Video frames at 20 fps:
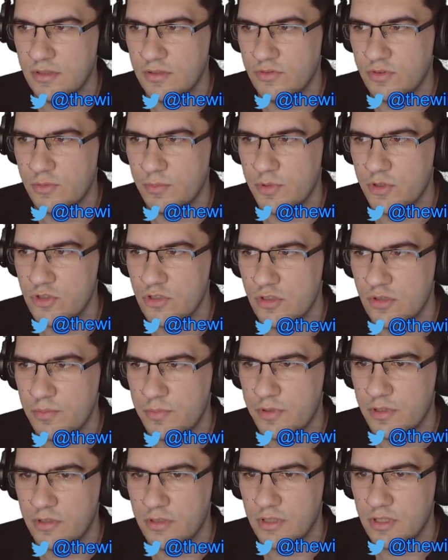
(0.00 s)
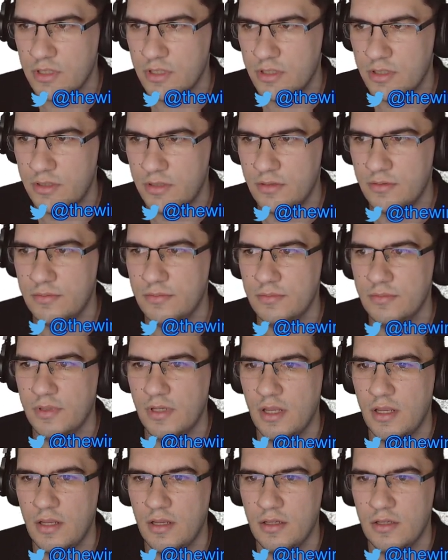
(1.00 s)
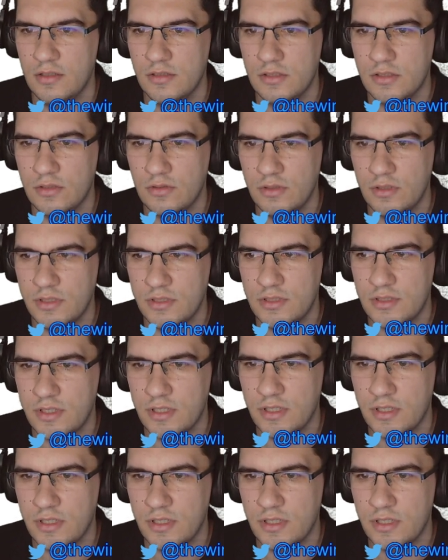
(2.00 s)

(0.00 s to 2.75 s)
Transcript: information appeared here. So let's